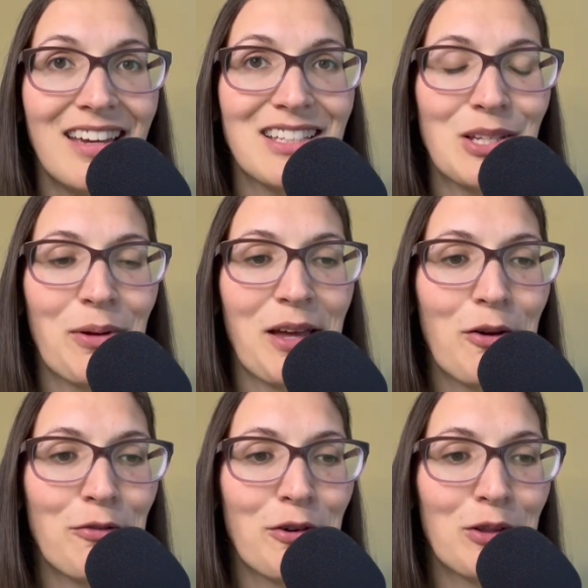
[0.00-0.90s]
So
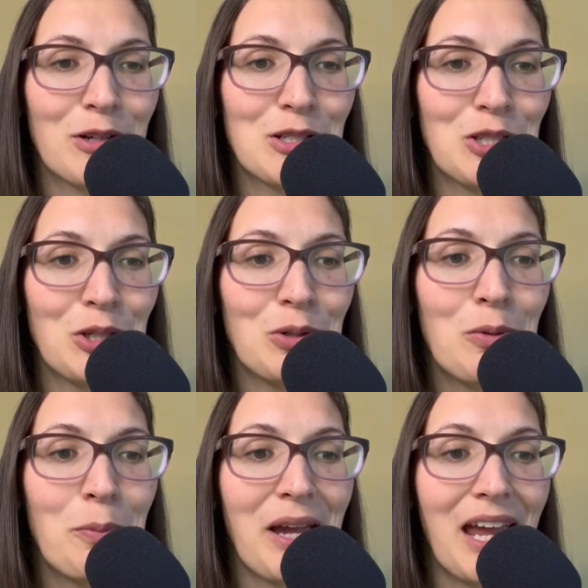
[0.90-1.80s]
without further
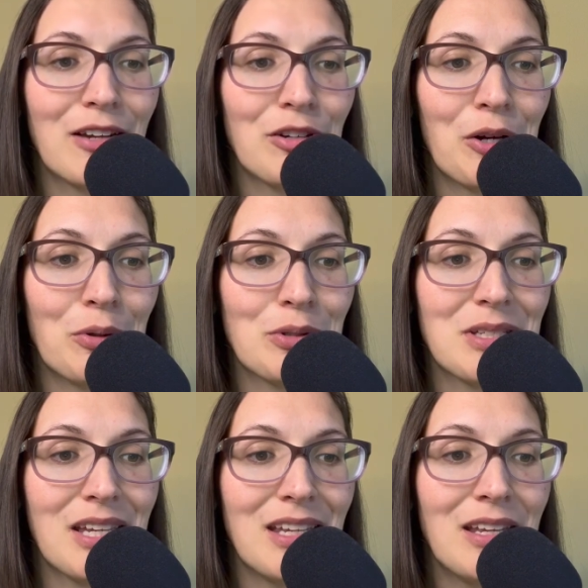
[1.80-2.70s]
ado, by Andrea
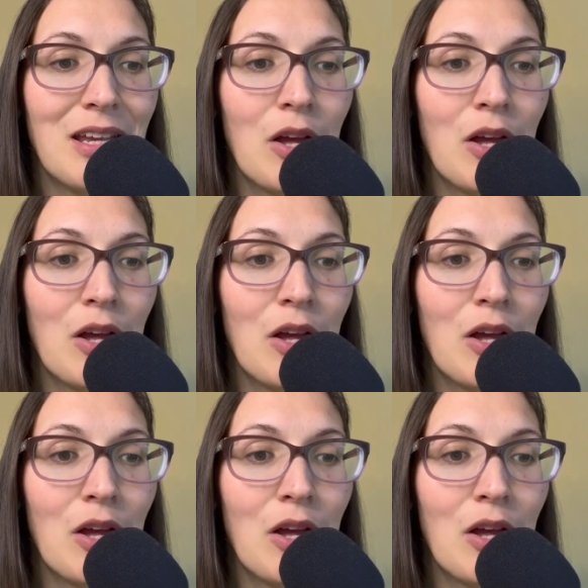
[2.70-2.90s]
Olson,